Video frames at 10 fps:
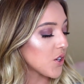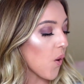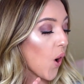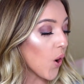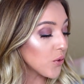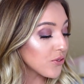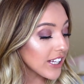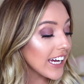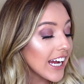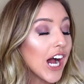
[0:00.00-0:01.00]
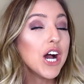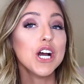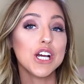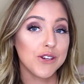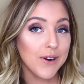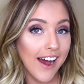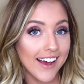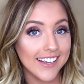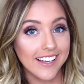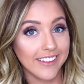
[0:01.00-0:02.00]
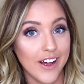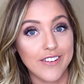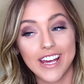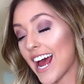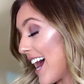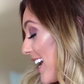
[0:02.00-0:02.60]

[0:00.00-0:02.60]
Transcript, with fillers: so hopefully you guys love it